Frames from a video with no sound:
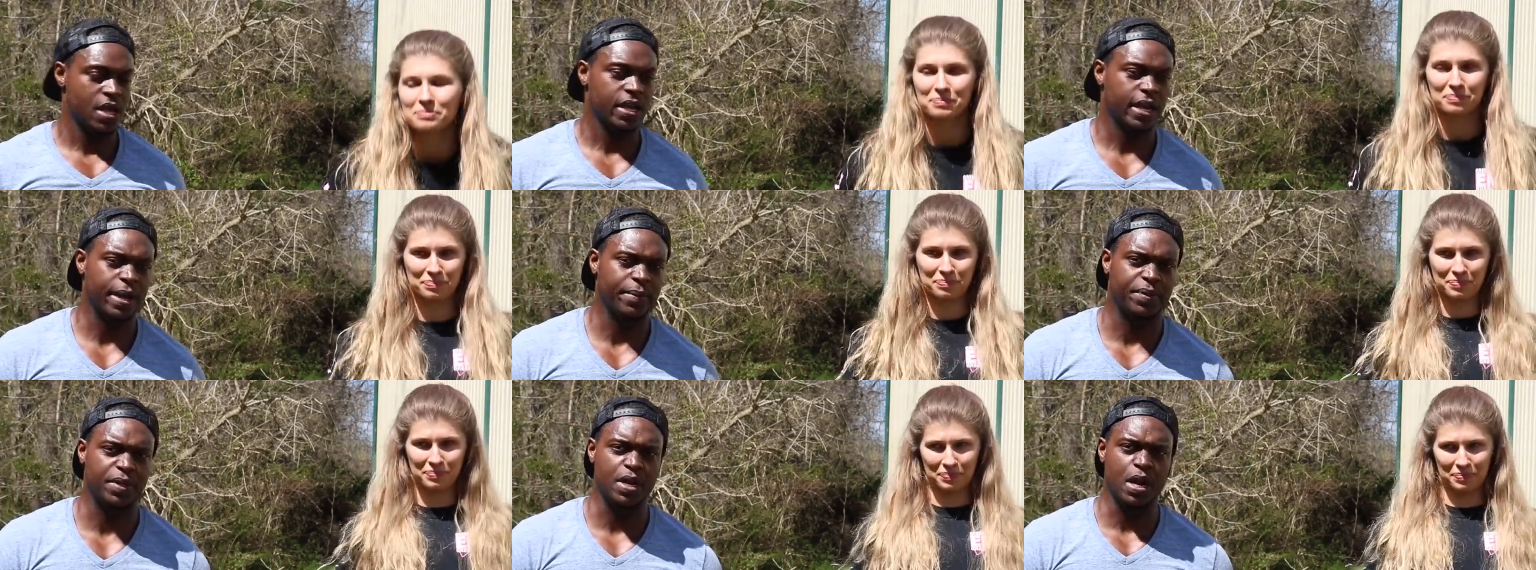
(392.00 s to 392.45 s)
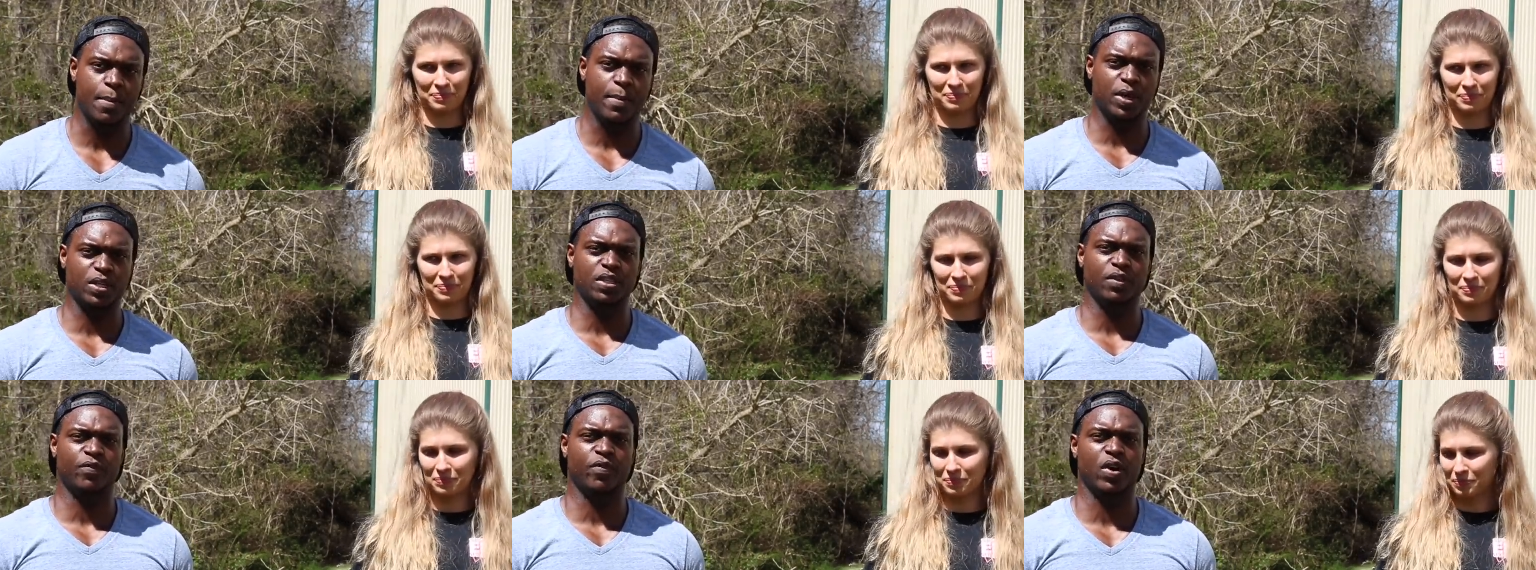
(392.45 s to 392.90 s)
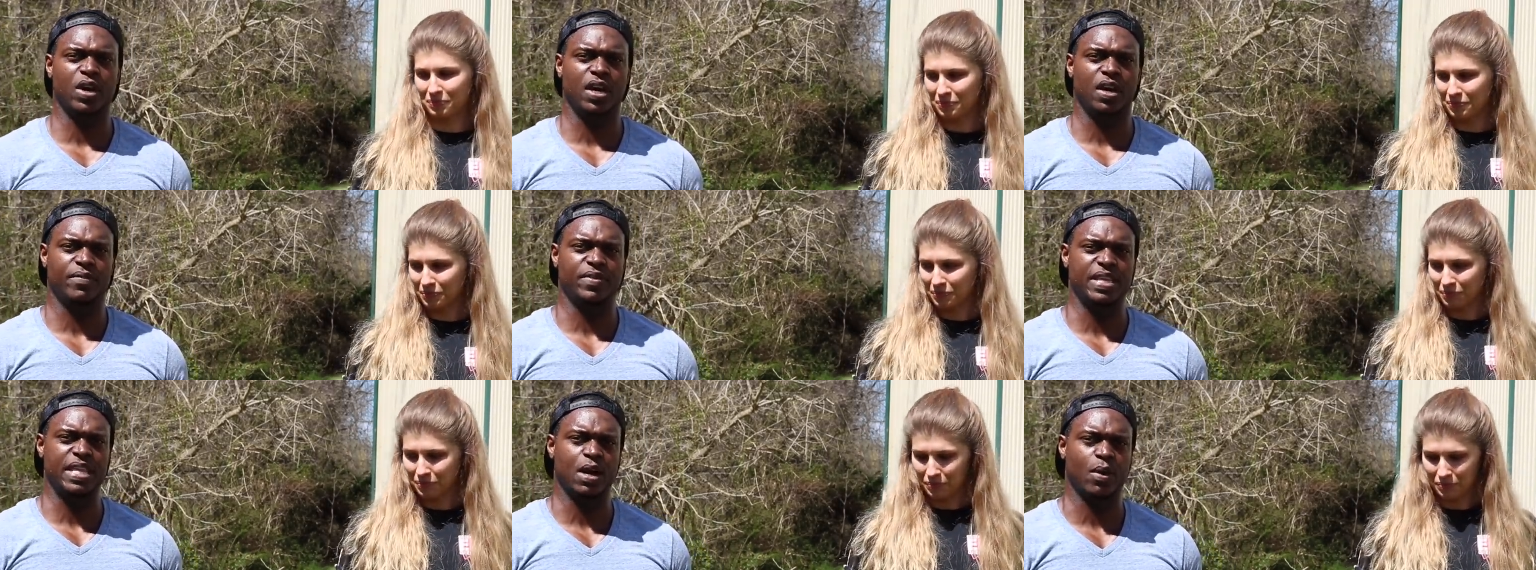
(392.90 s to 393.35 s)
Speaker 1: Get the dumbbells in front
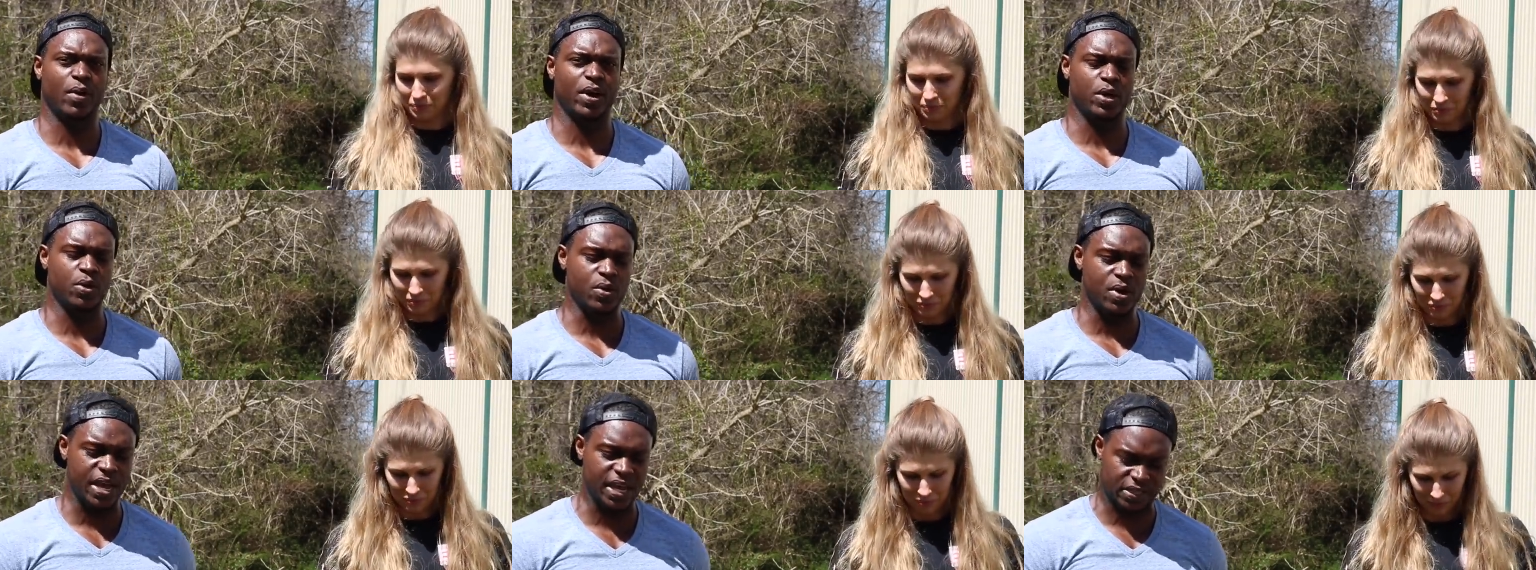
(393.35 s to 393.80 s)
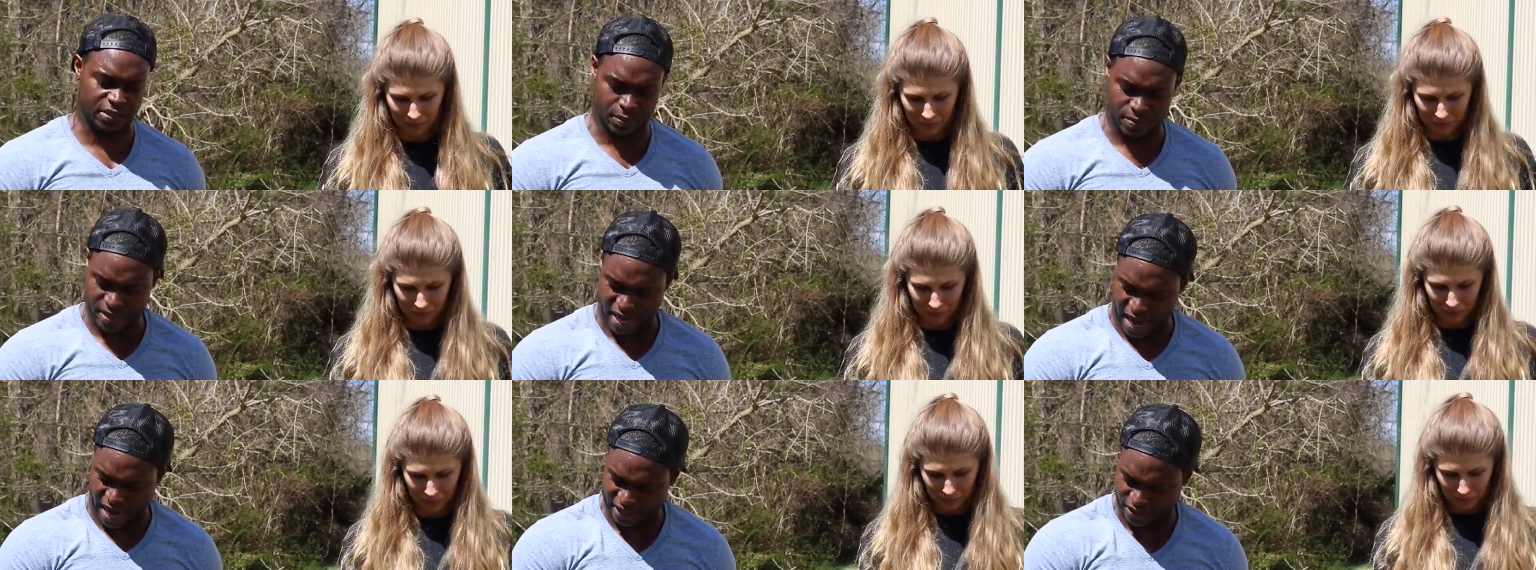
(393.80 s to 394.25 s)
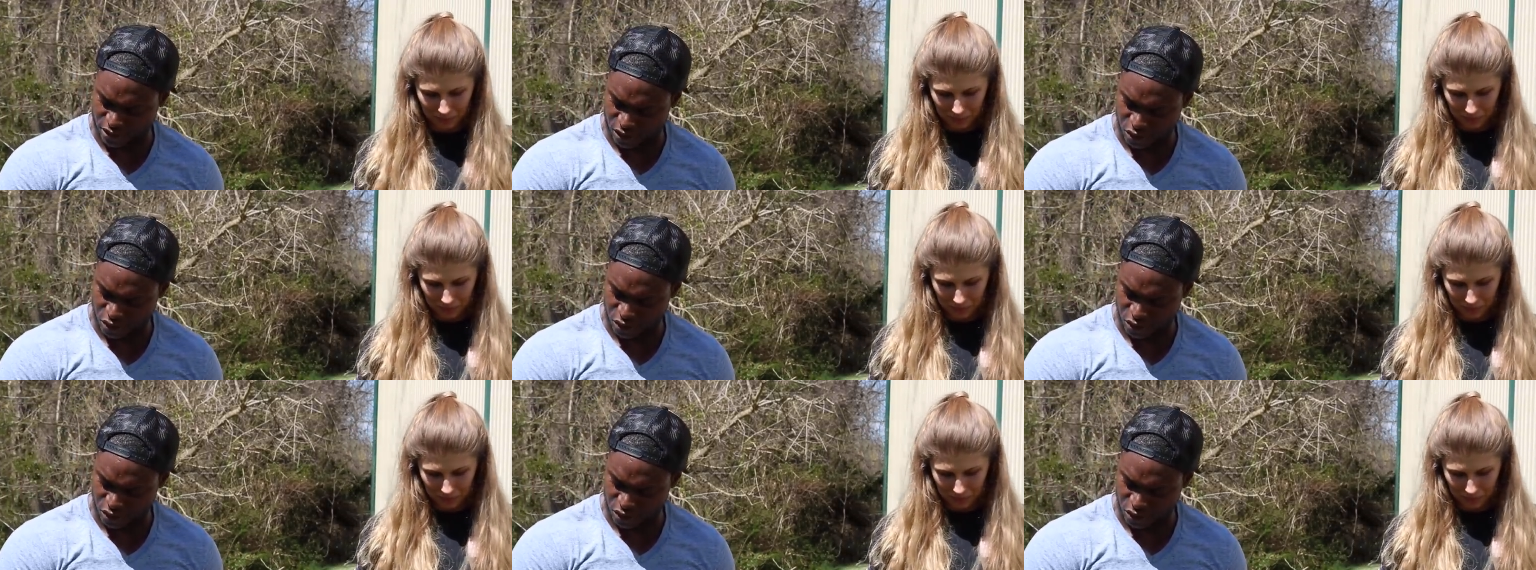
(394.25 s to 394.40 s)
of you, that way you get some nice